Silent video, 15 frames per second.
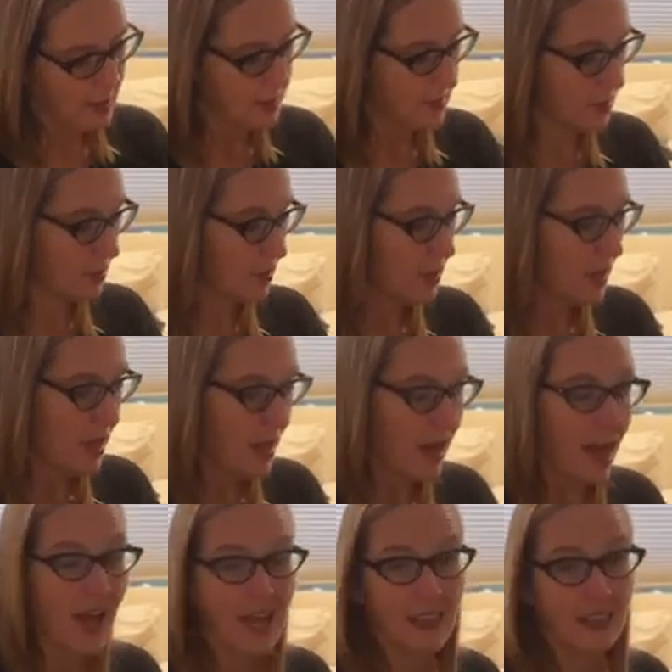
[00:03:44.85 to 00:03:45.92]
So
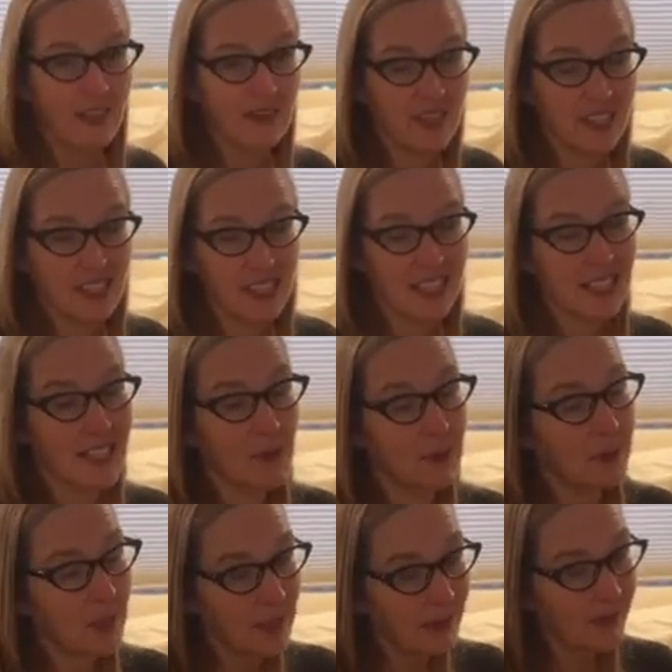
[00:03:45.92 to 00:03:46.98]
I love this. It's a
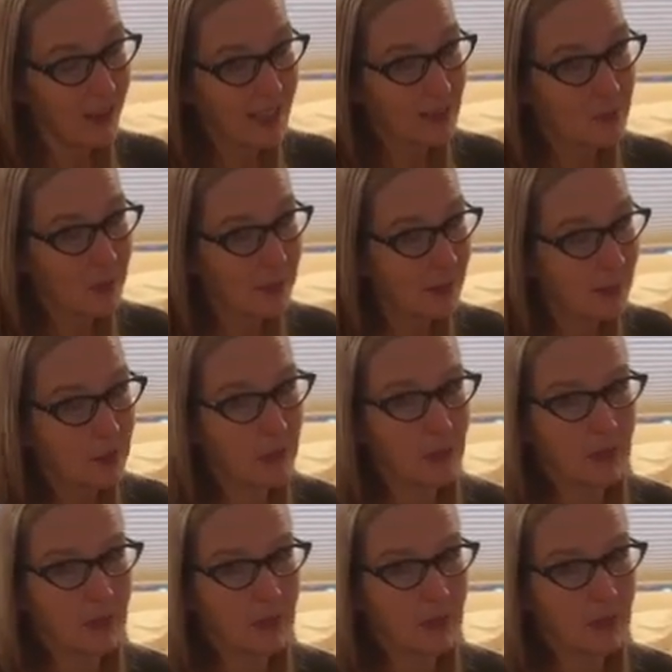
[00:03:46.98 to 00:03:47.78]
big investment though,